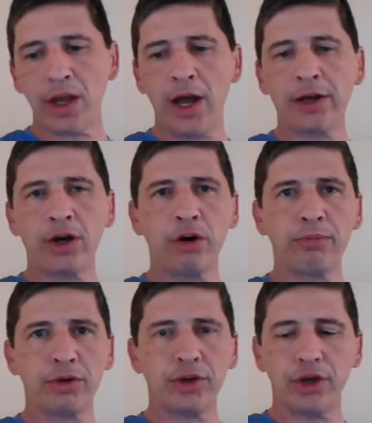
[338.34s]
I call
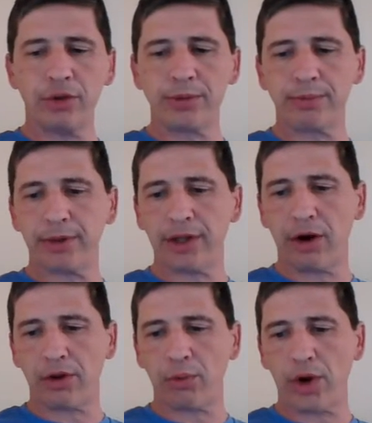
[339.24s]
them blue cubes, but they
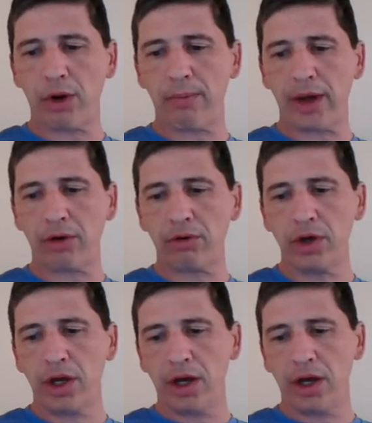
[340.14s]
are the rare metal